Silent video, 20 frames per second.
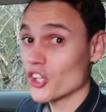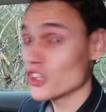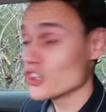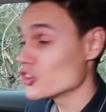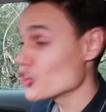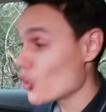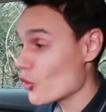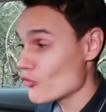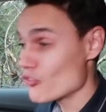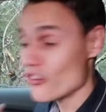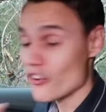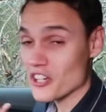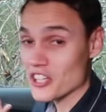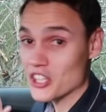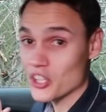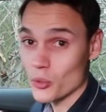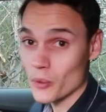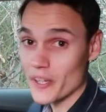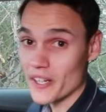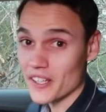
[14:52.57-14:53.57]
You're not very
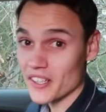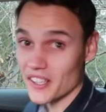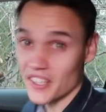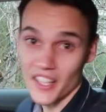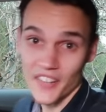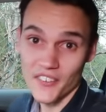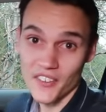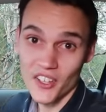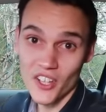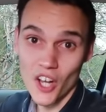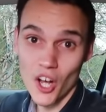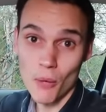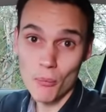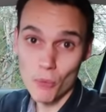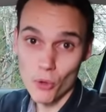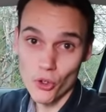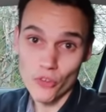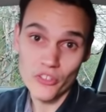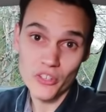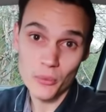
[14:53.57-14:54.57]
quick at getting the car
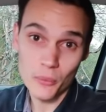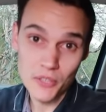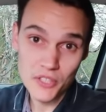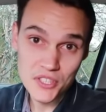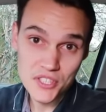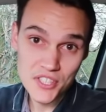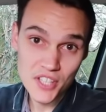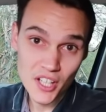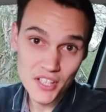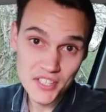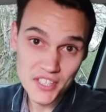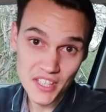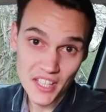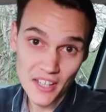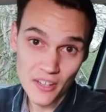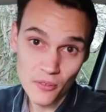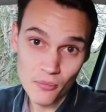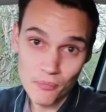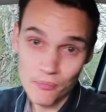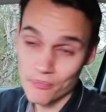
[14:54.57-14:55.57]
moving when you're starting
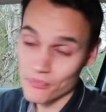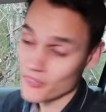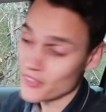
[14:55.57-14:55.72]
out,